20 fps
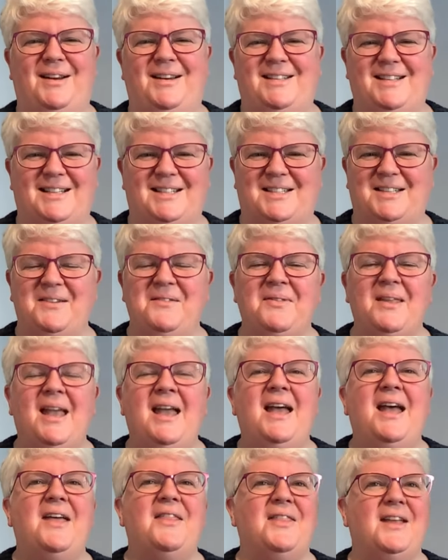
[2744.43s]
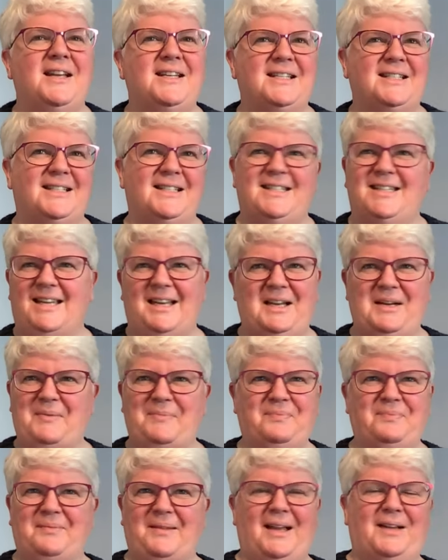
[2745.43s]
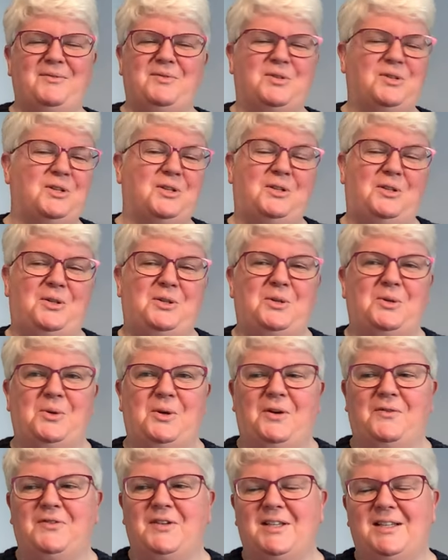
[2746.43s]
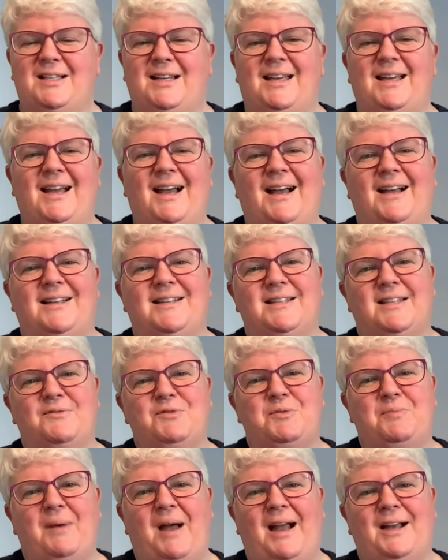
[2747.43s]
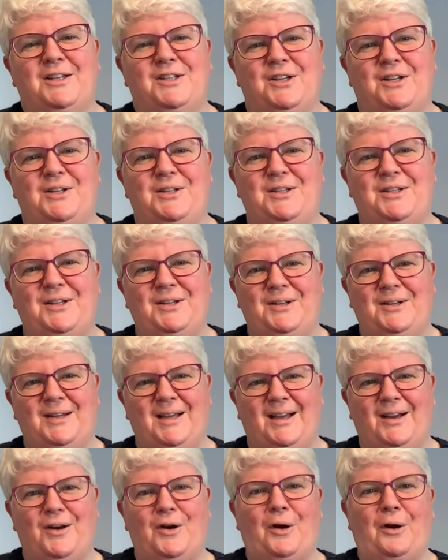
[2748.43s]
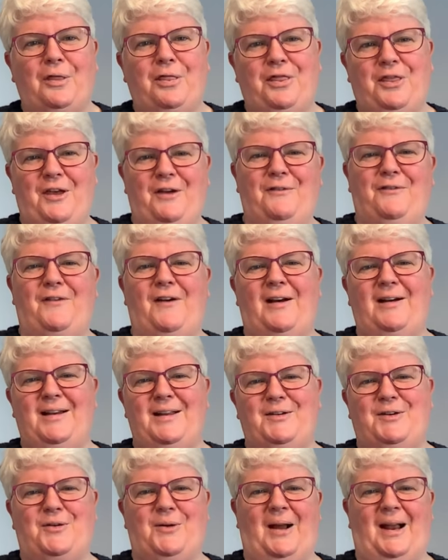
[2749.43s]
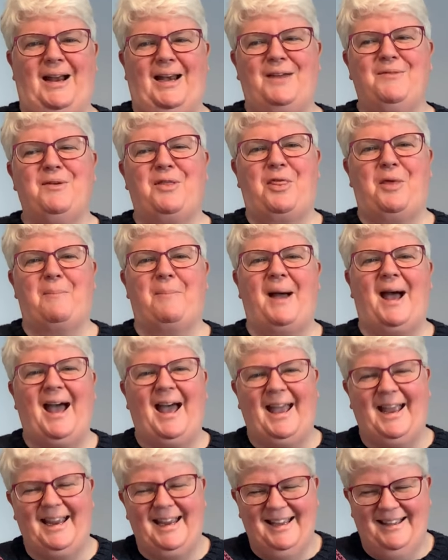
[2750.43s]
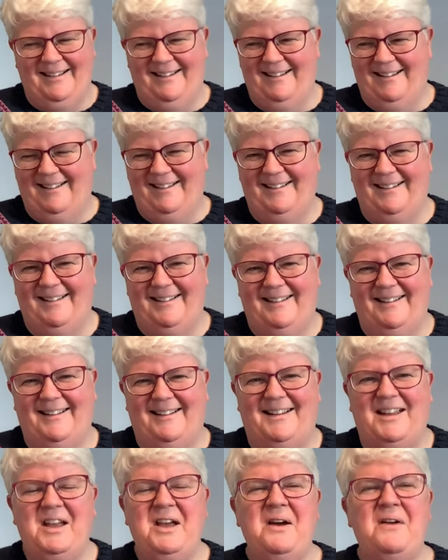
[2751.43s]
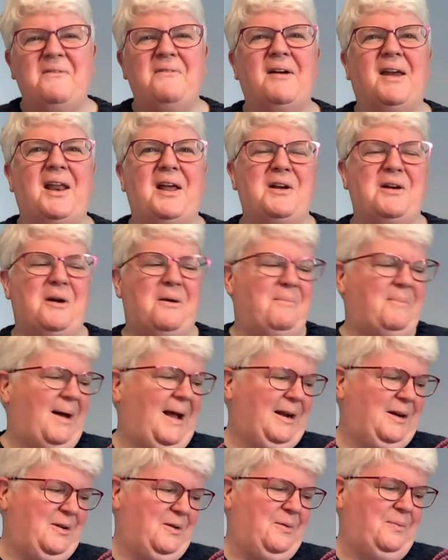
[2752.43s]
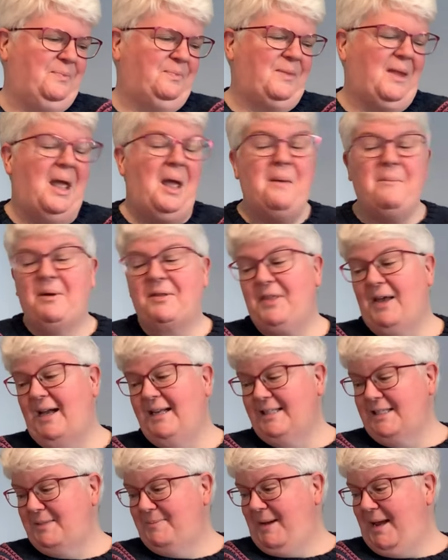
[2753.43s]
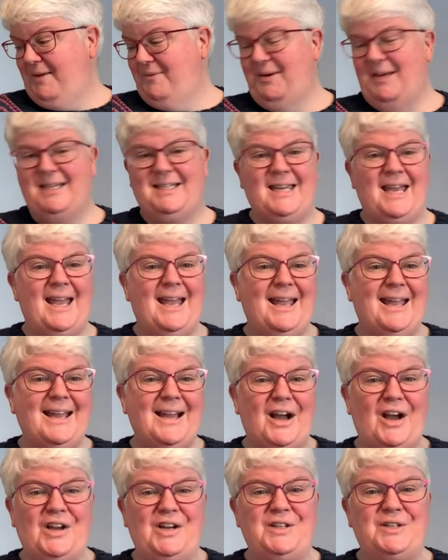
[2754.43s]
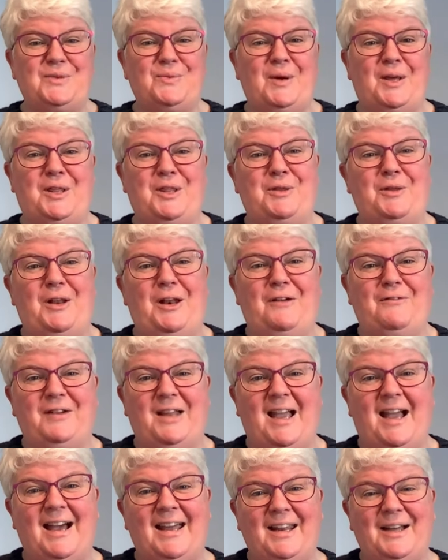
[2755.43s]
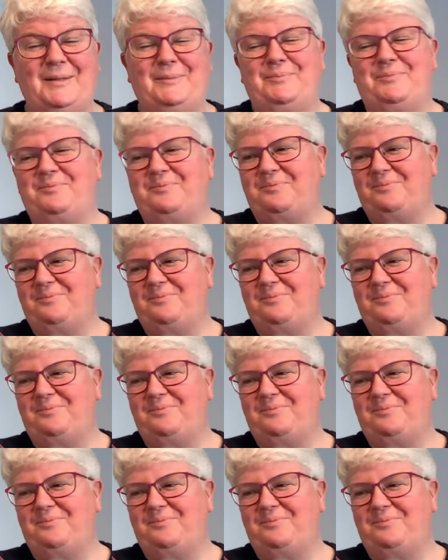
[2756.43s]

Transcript: I was just a joke, obviously, and it was back down to earth very quickly with a bang when I got back home. But that's my wee day out with lovely Hannah,